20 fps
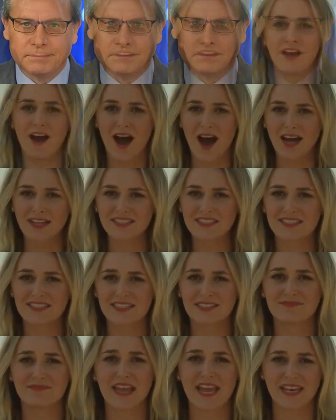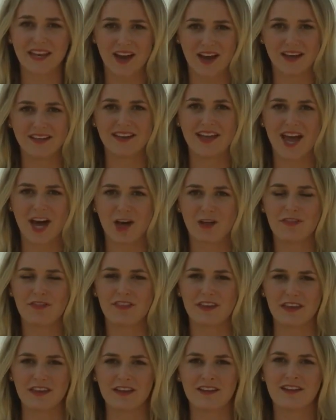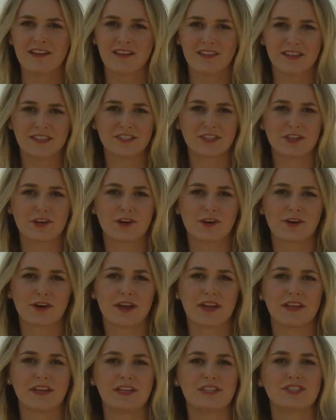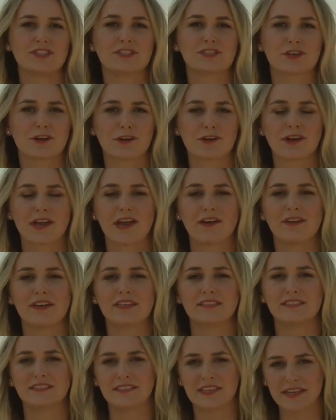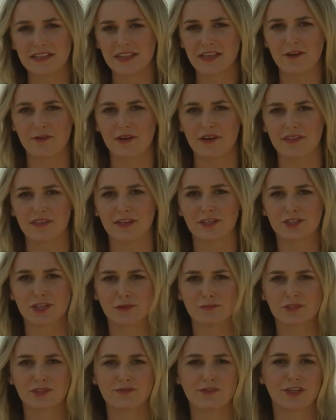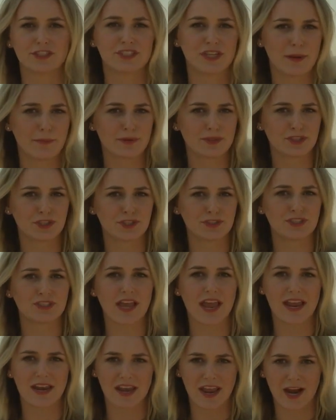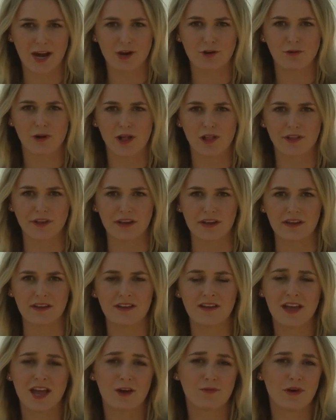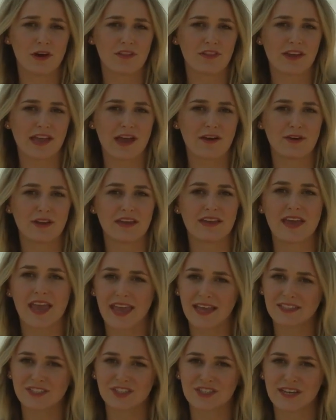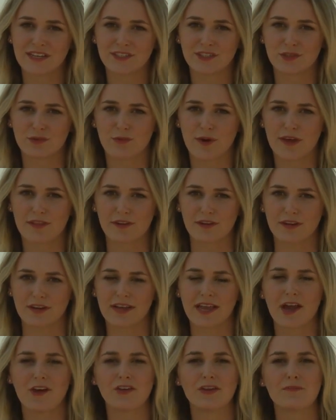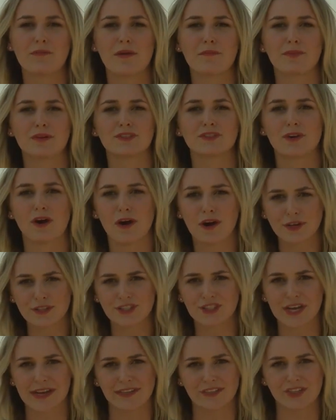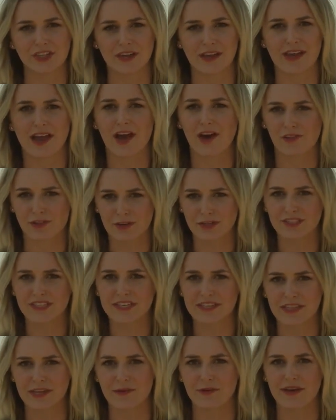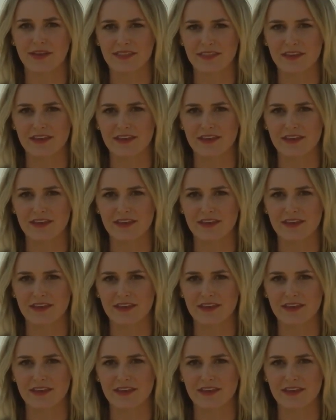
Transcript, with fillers: Hot and unhealthy. These are the current conditions Kern County is dealing with in terms of our temperatures and air quality. And while the county can't change the weather, county members are changing how they're dealing with